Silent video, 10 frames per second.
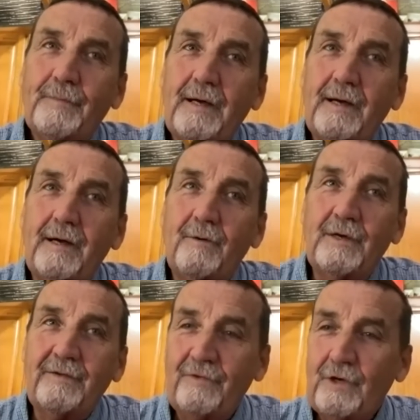Uh,
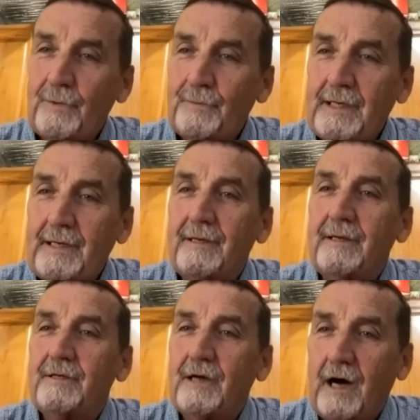we filmed it,
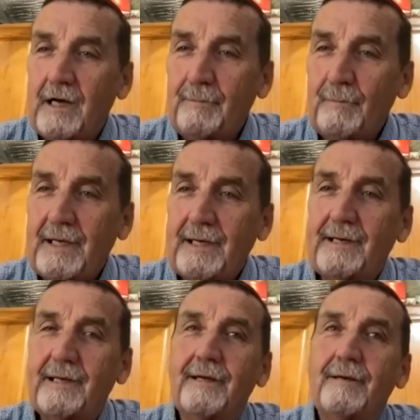
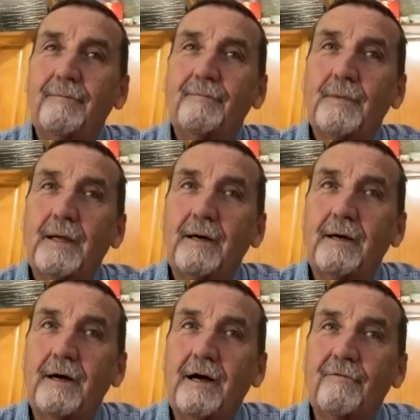documented it.
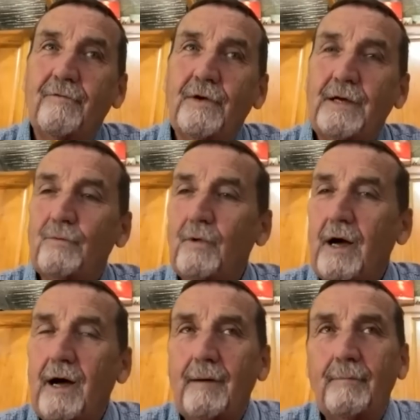Uh, our friend
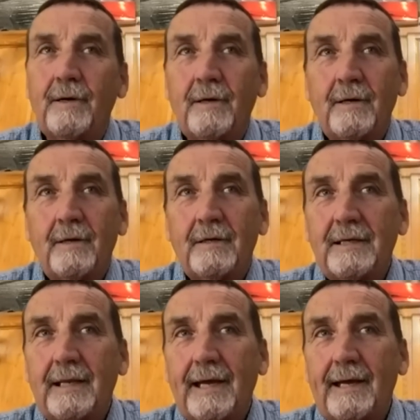Rob
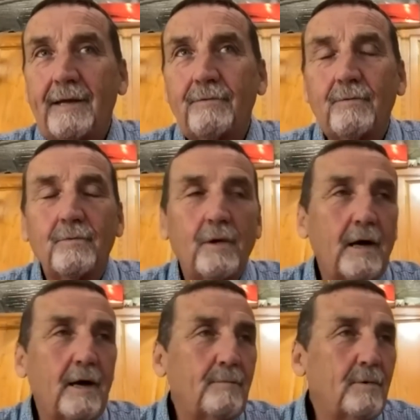uh,
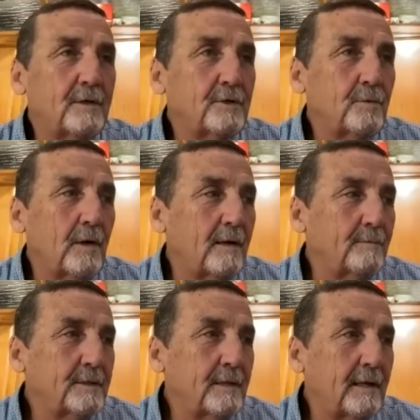Rob, what is
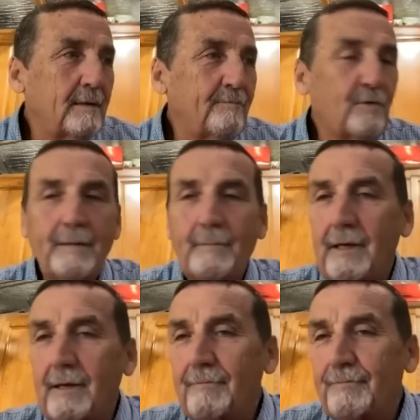Rob's name?
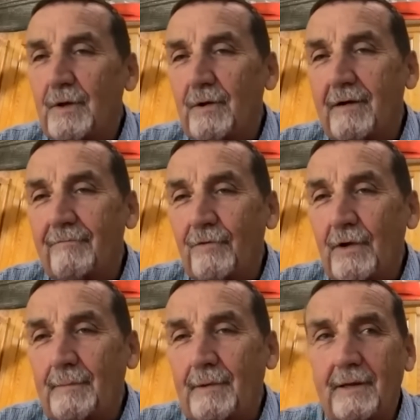Freeman, Rob
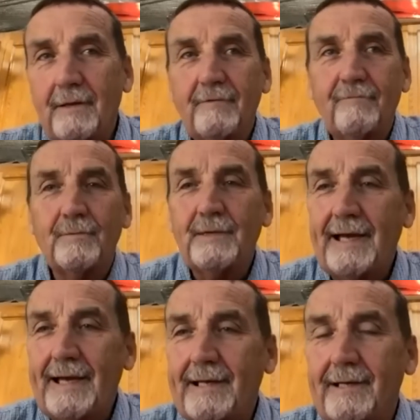Freeman from
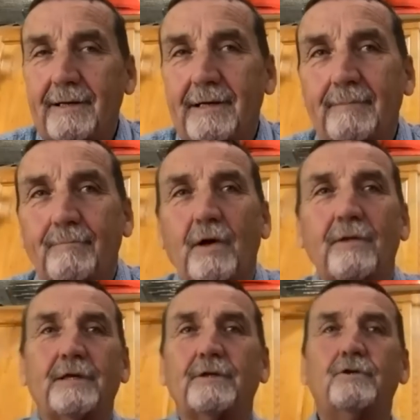Canada. He
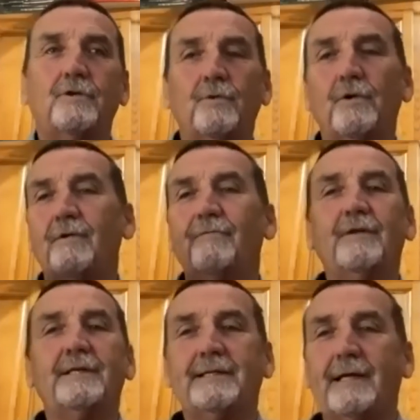brought this
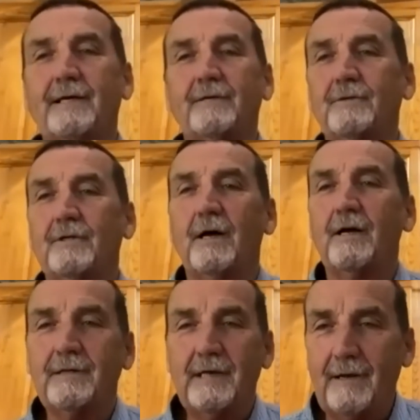
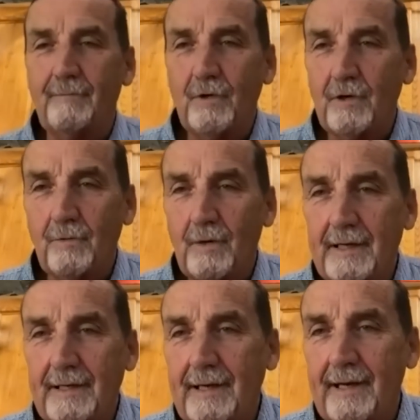$250,000 camera
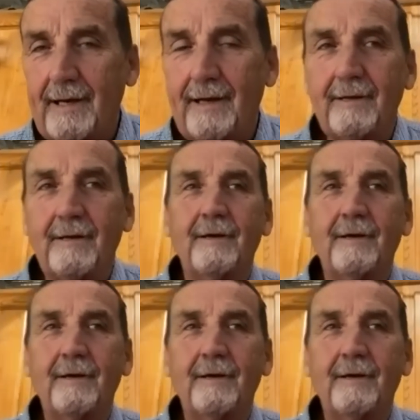array he had.